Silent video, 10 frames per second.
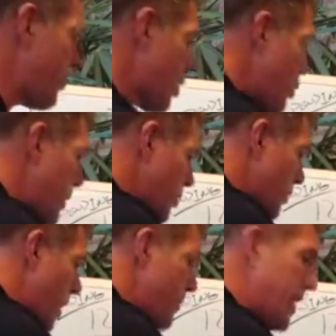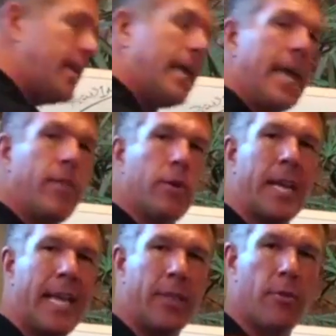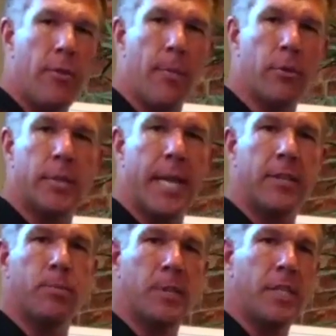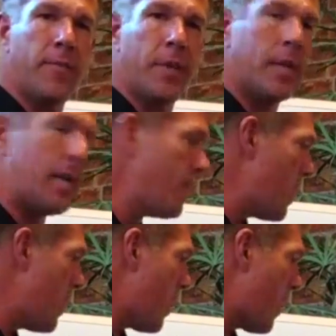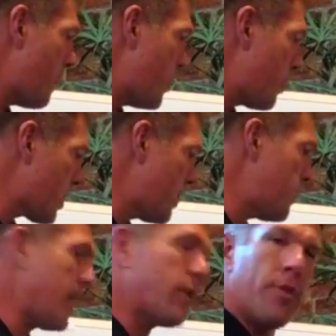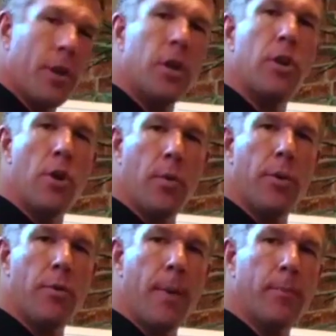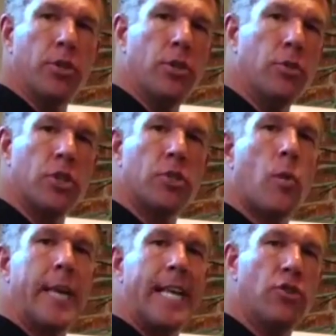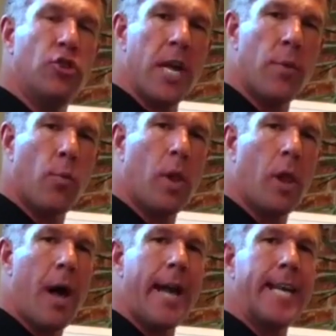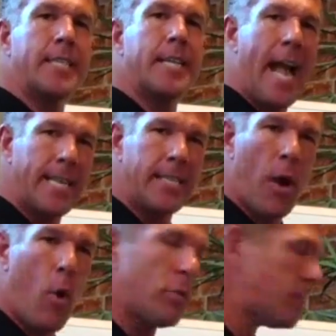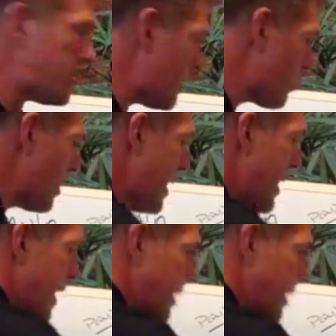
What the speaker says: they're going to come in and they're going to get their numbers down specifically, and they're going to know their numbers. You just want a generalized, as a wholesaler, a